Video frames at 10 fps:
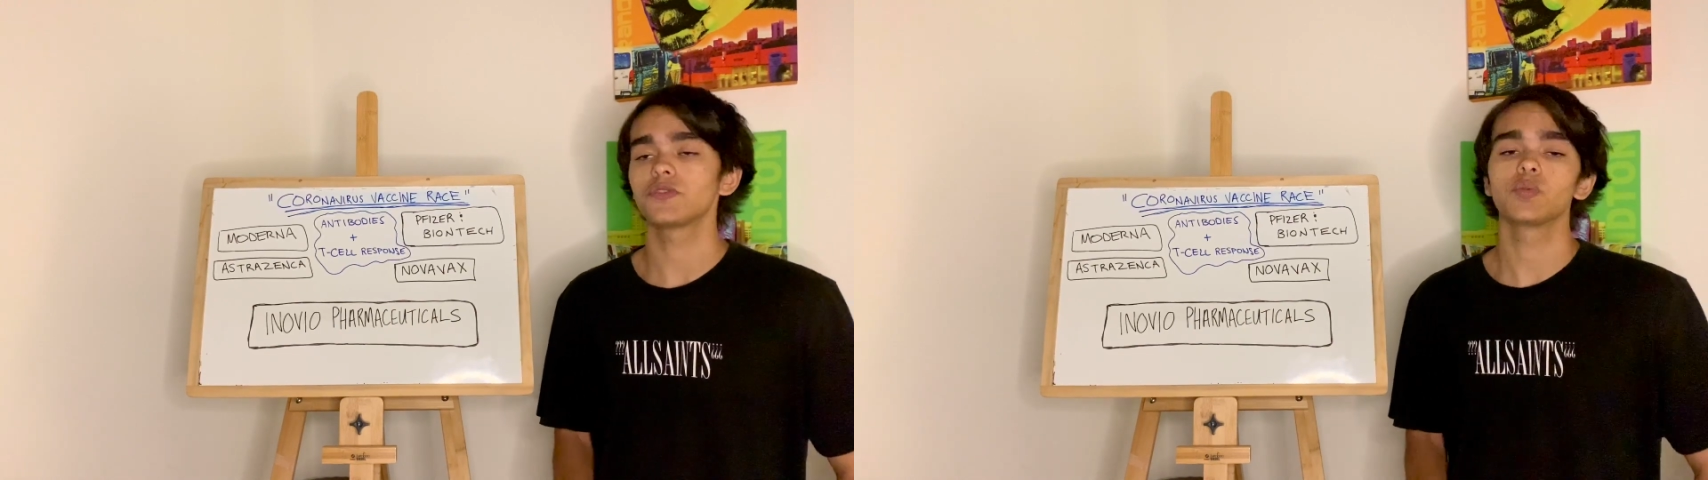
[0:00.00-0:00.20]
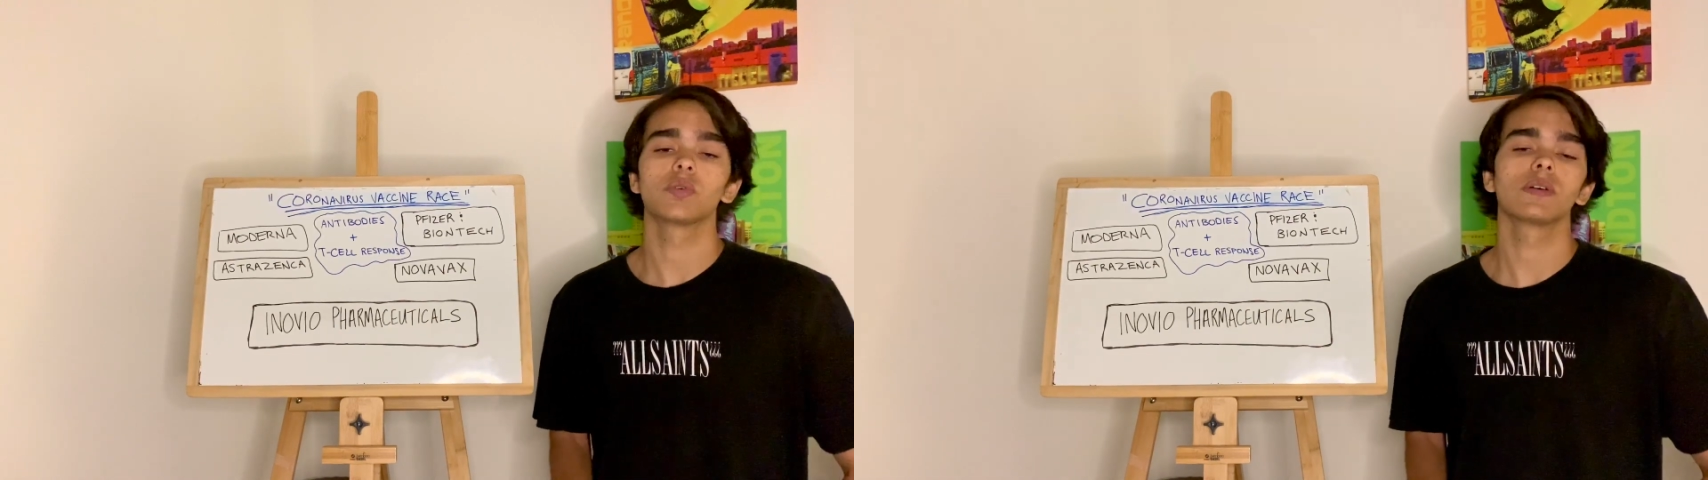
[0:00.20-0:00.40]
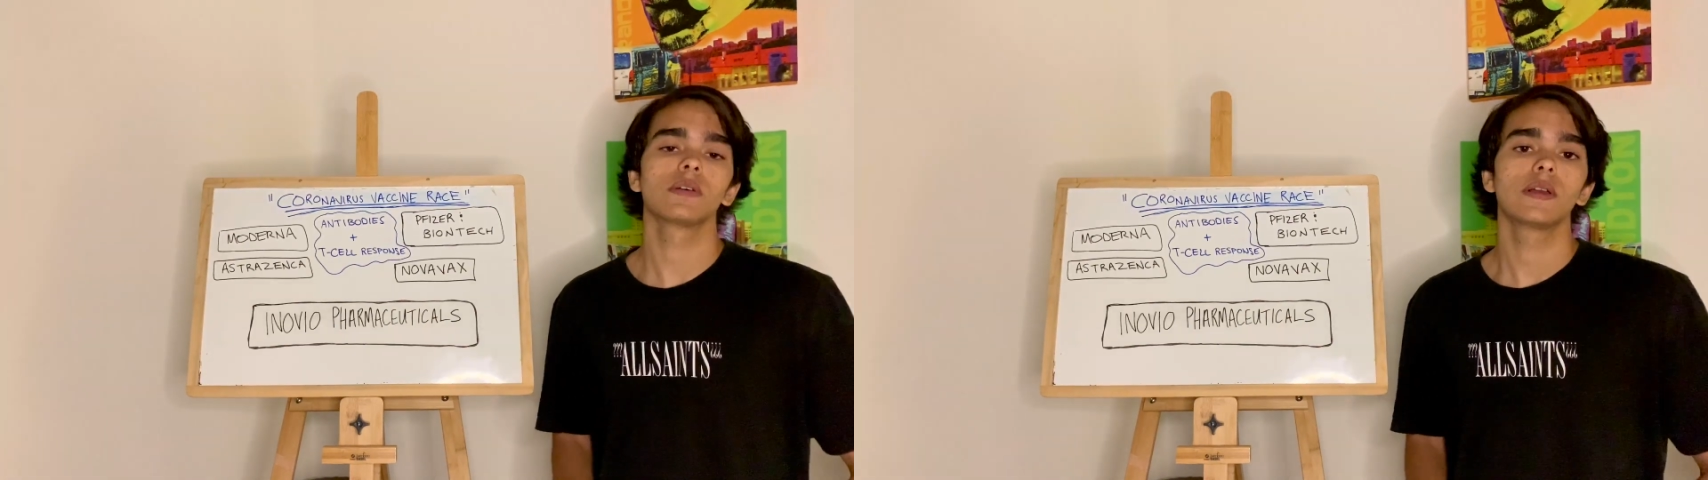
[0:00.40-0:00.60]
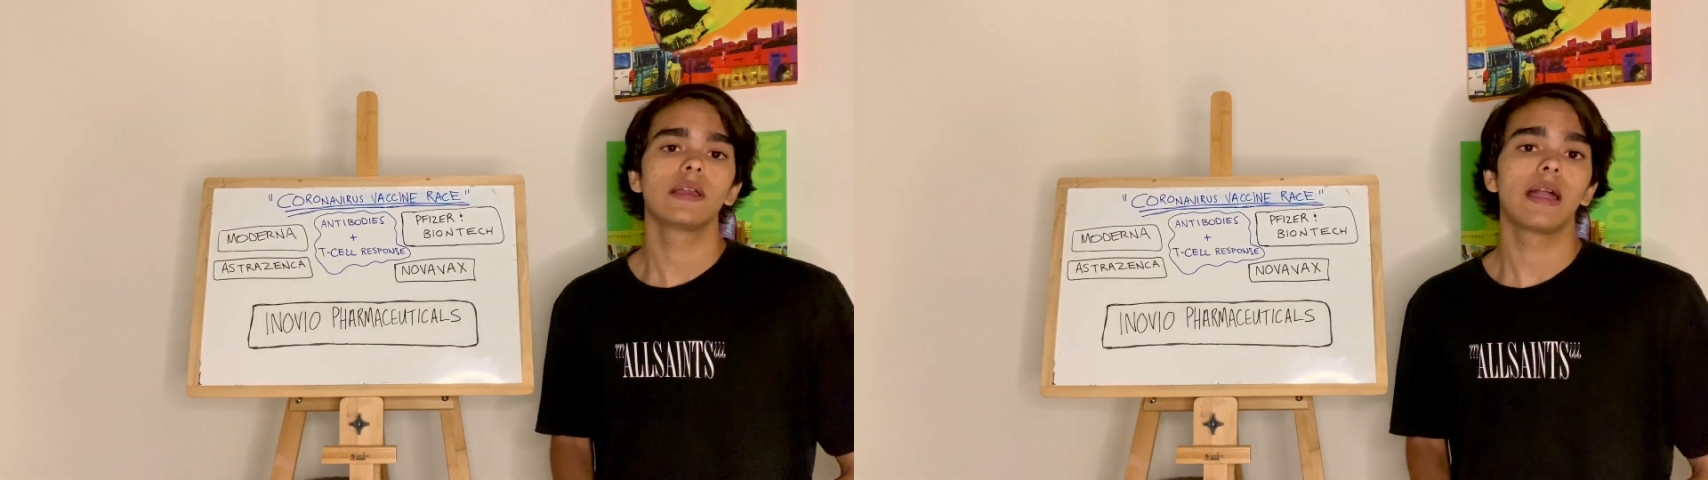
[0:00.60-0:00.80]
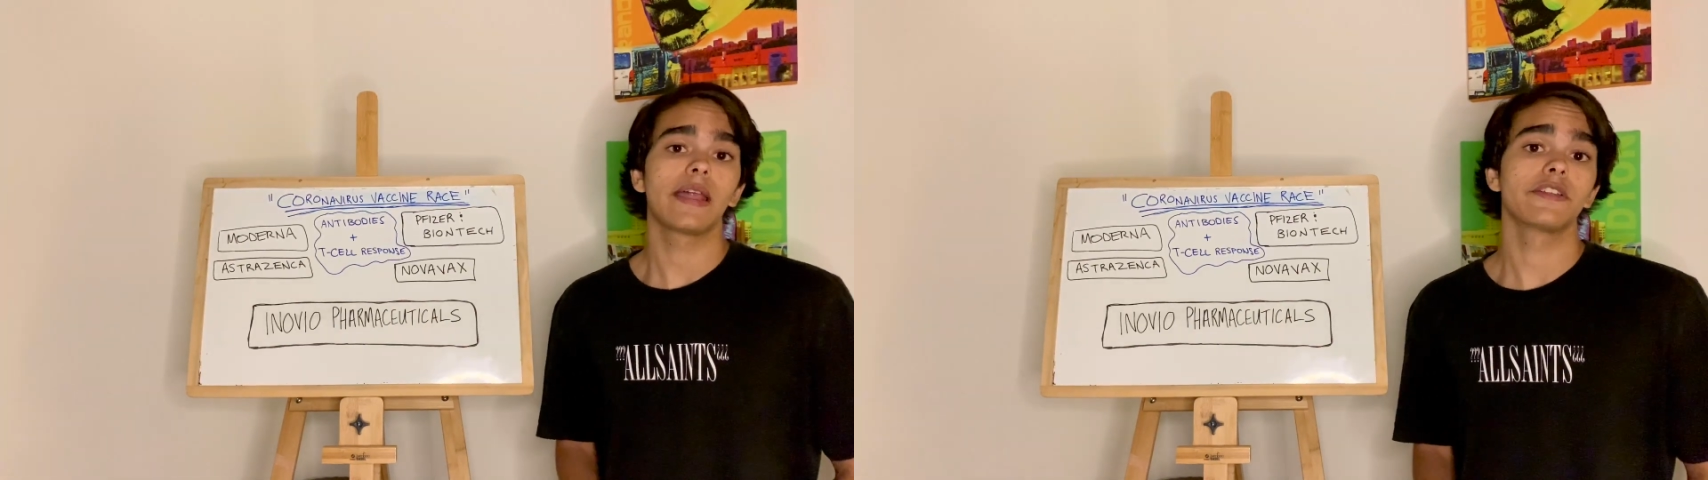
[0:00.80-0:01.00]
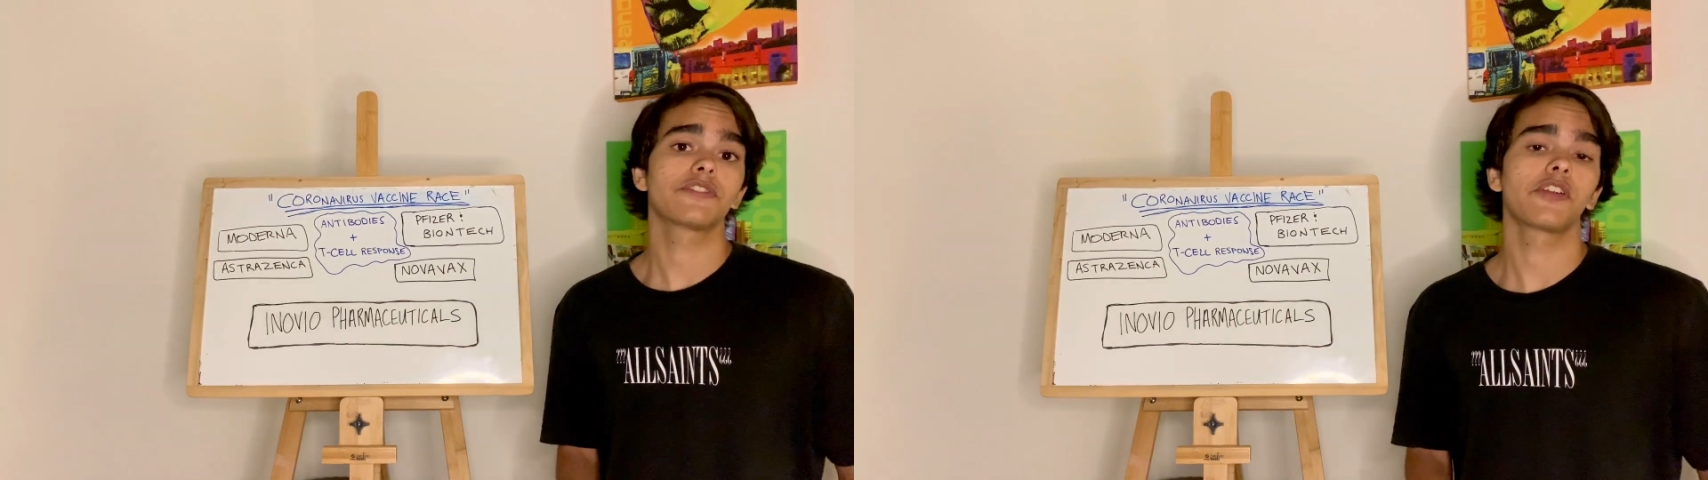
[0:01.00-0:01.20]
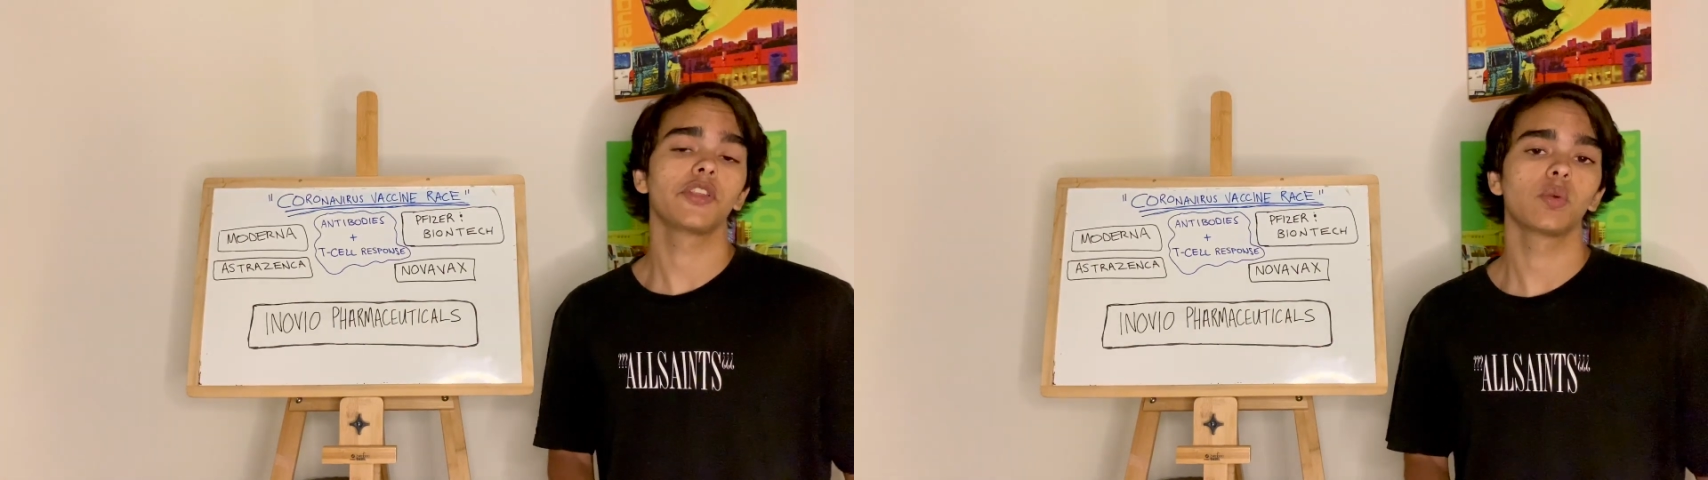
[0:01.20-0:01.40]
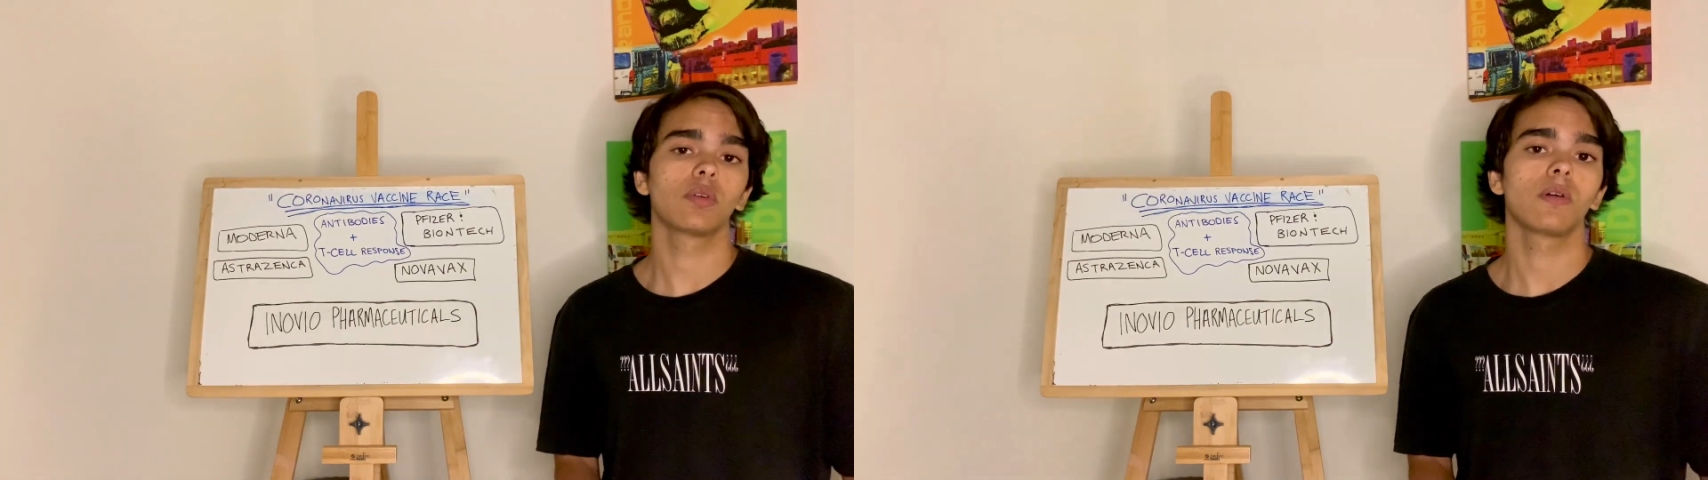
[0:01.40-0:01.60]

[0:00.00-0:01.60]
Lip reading: you will